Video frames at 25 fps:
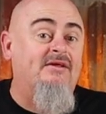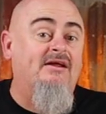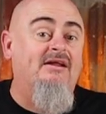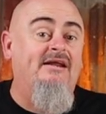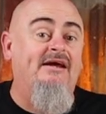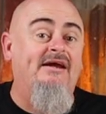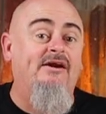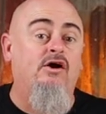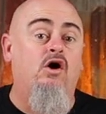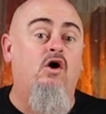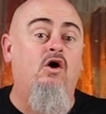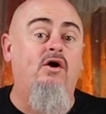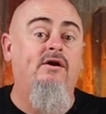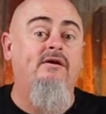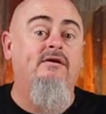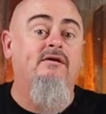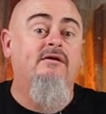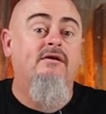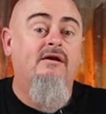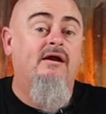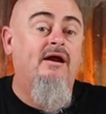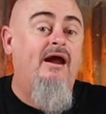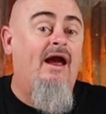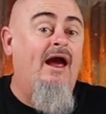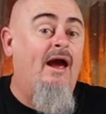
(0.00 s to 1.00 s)
the lid on,
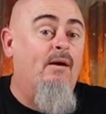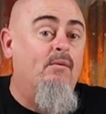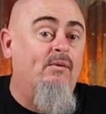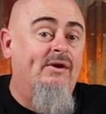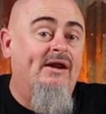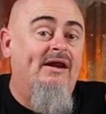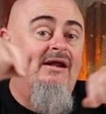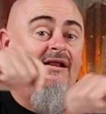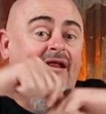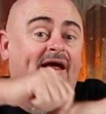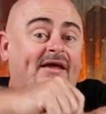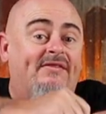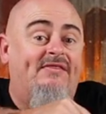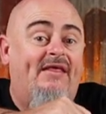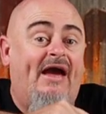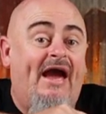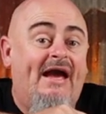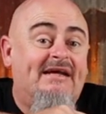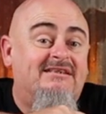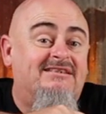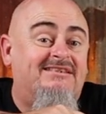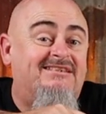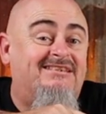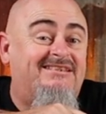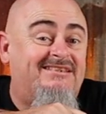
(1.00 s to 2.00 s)
and we're gonna let
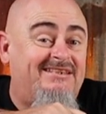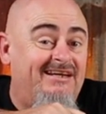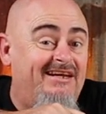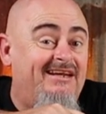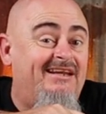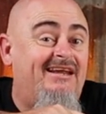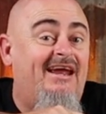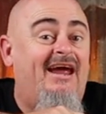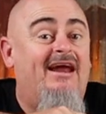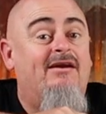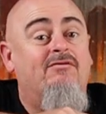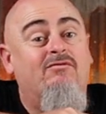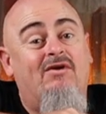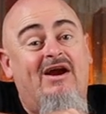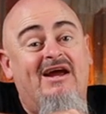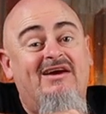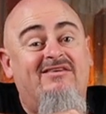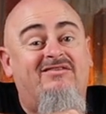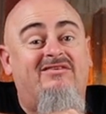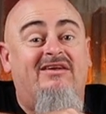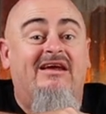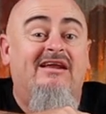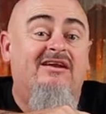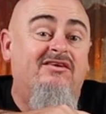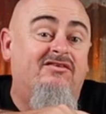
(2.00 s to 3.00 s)
that sit and
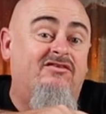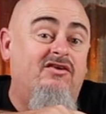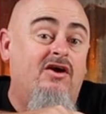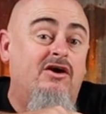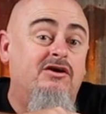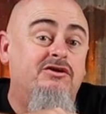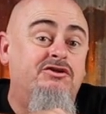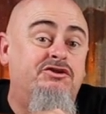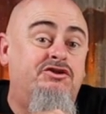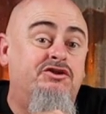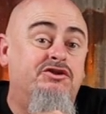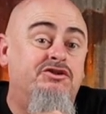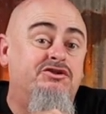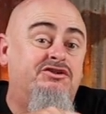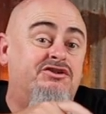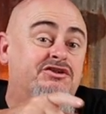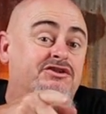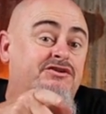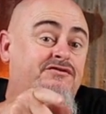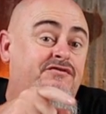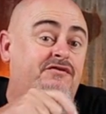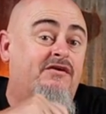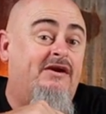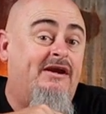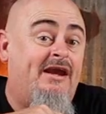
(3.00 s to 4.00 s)
rest in its own juices
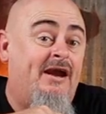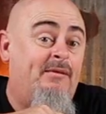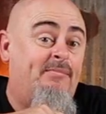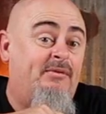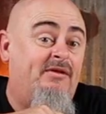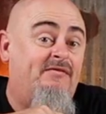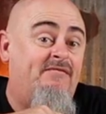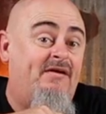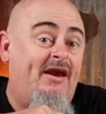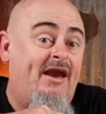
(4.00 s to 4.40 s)
for a couple of